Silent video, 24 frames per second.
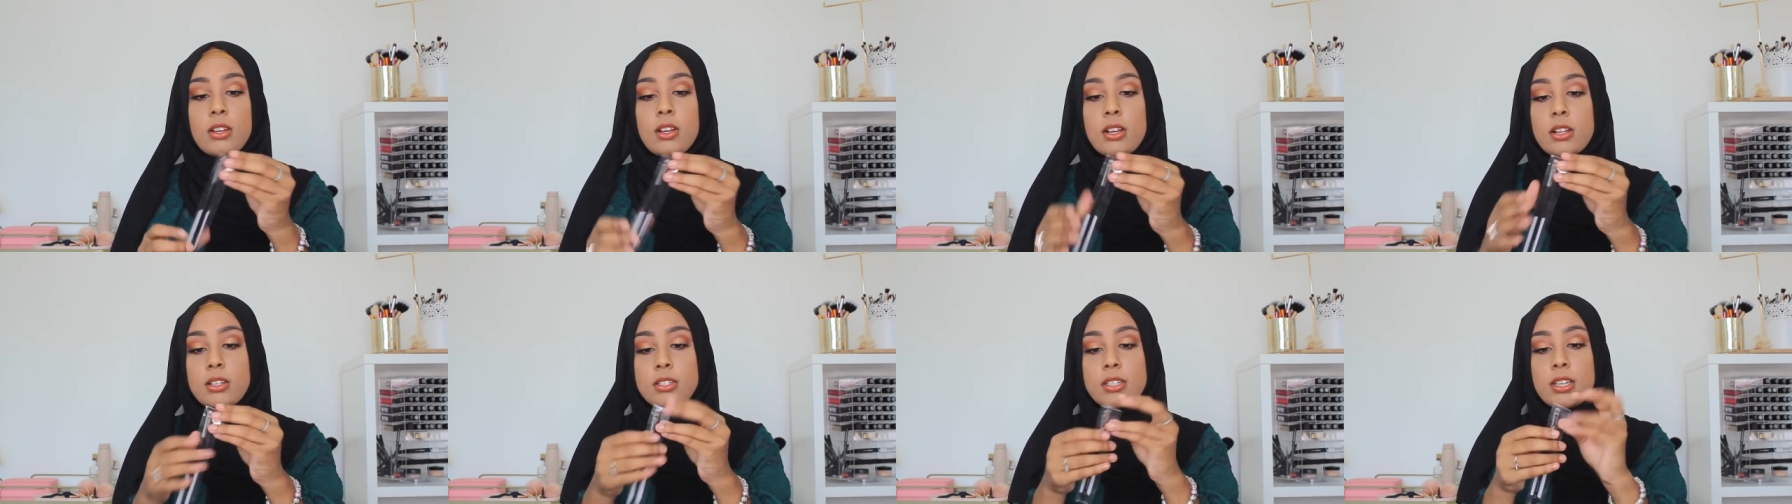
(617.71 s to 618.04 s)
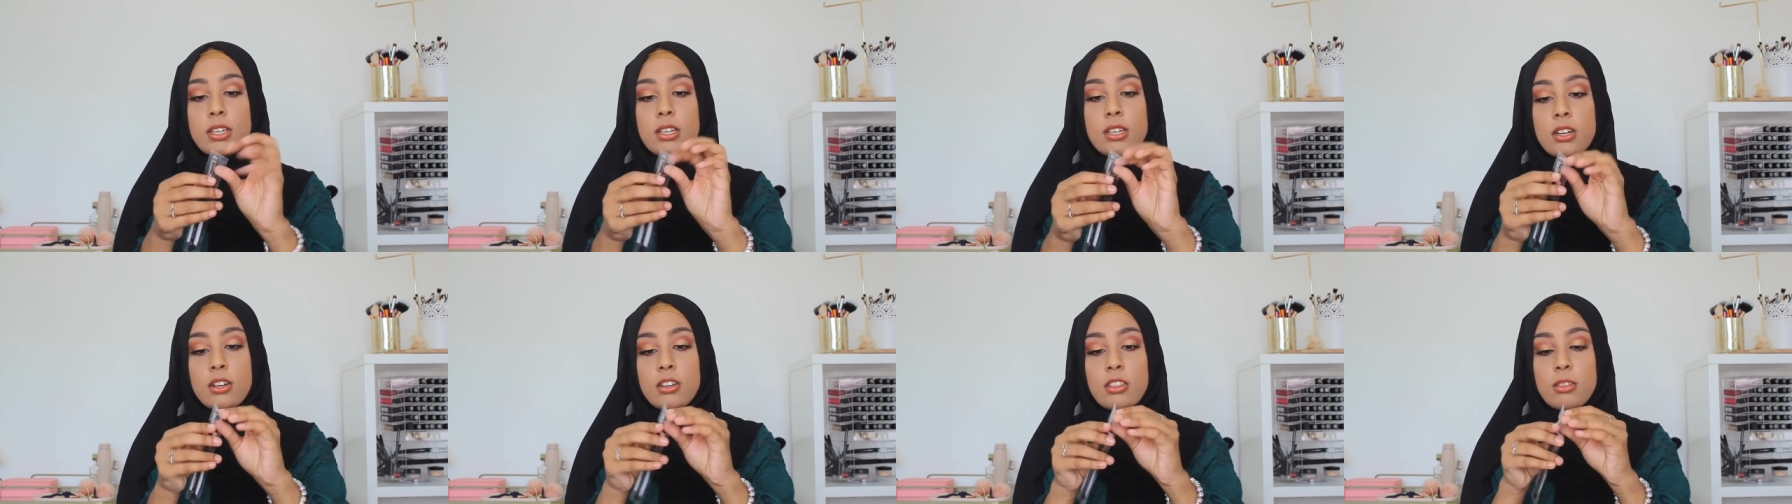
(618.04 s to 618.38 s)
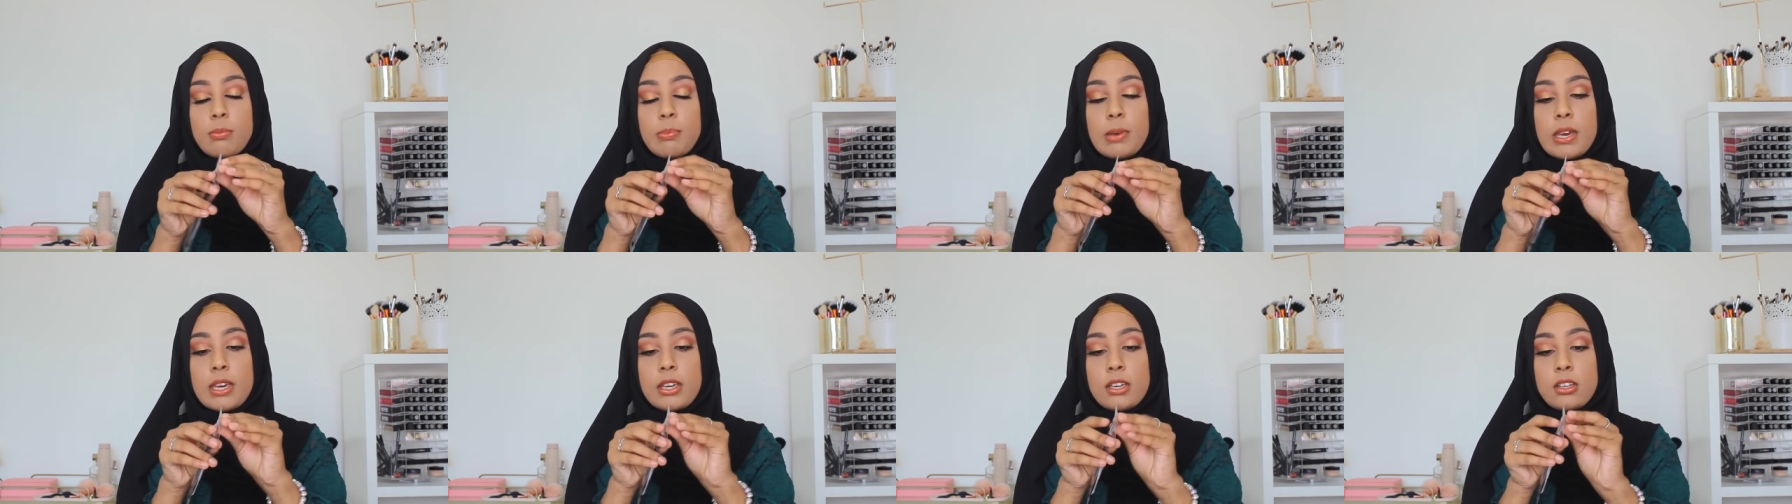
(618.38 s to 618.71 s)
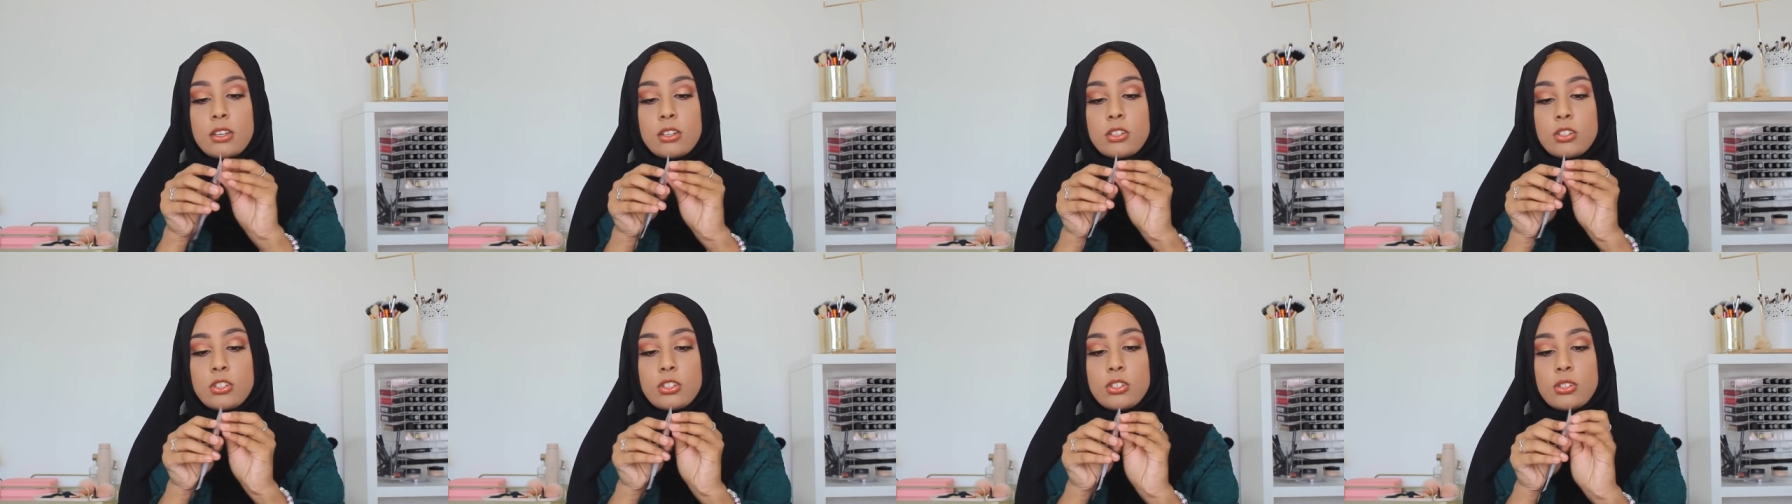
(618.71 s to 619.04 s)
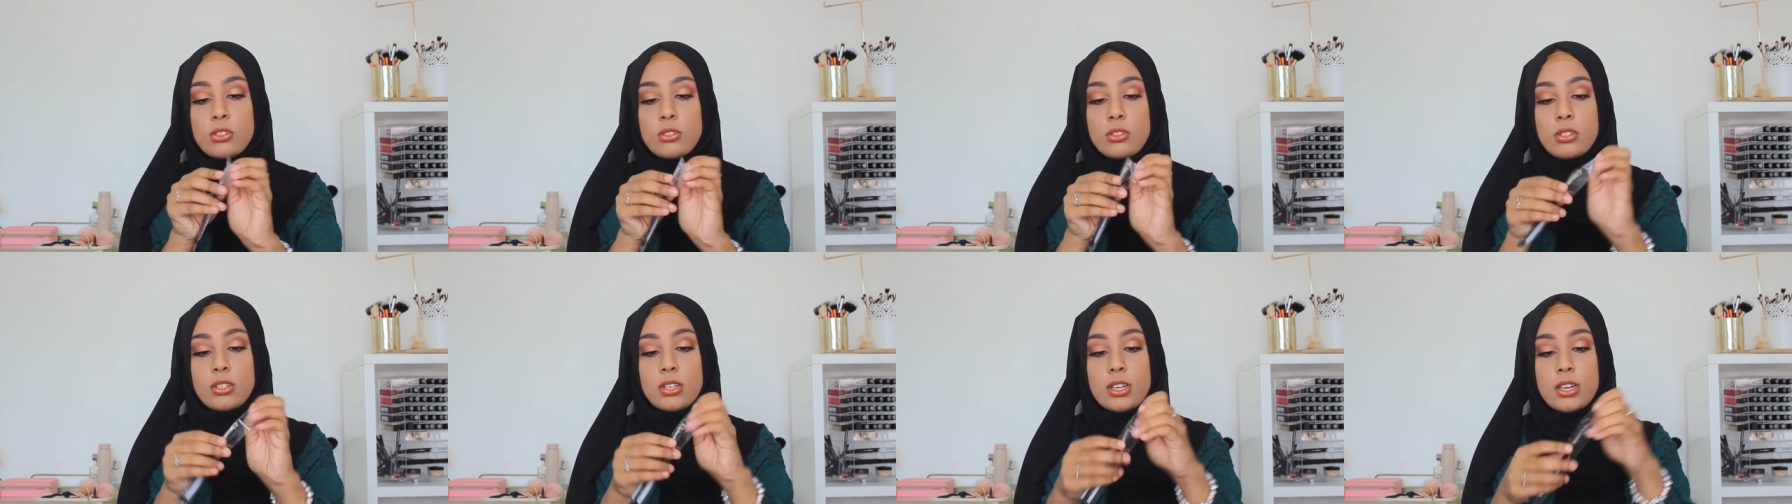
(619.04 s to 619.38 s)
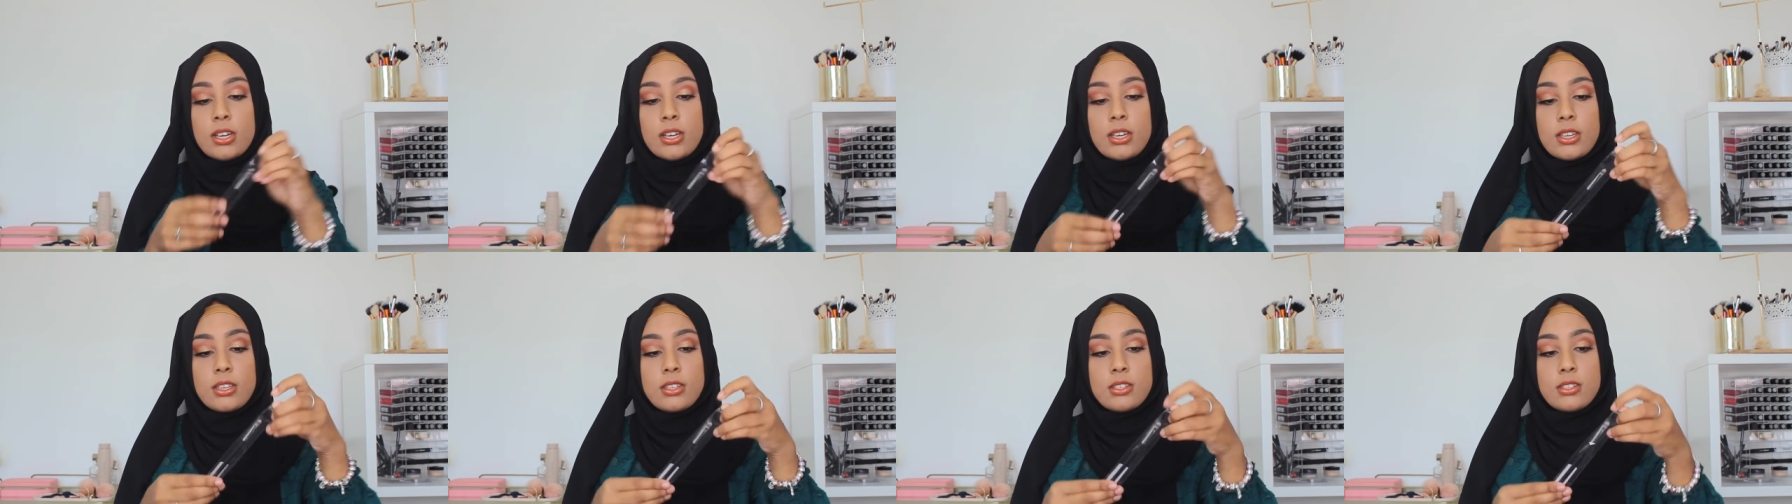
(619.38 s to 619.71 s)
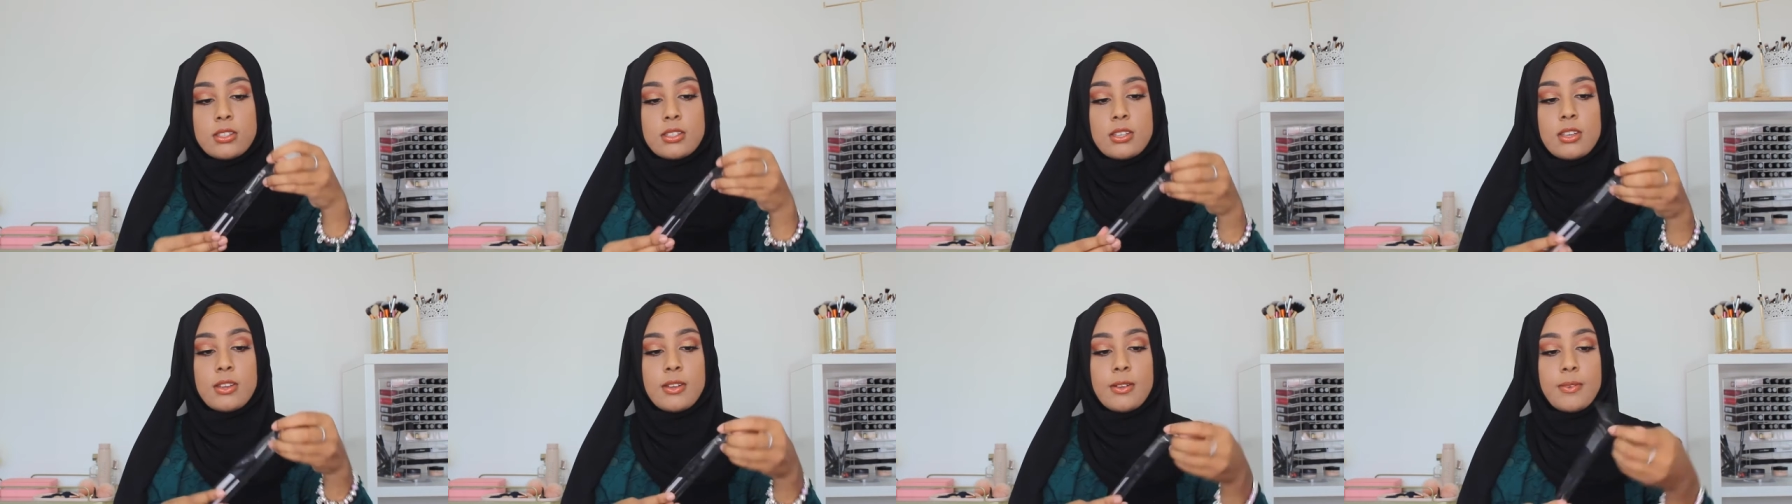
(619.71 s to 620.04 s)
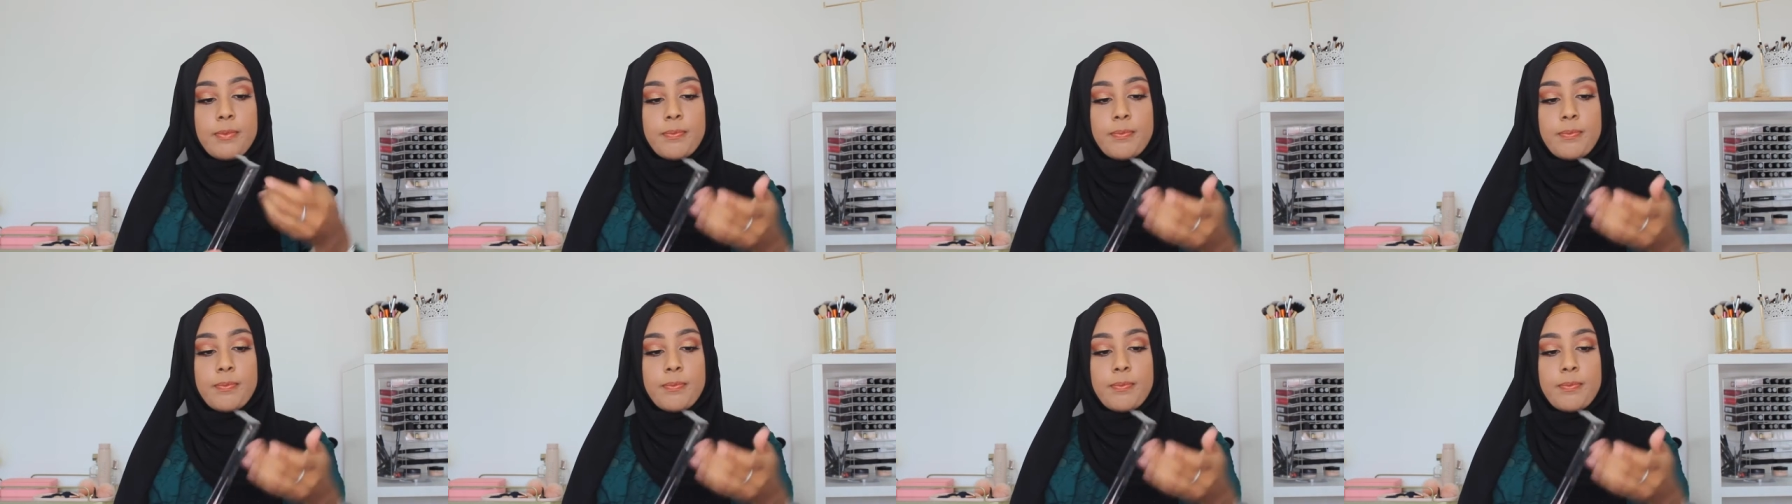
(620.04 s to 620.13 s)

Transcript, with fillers: I'll take it out of the pack and show you guys.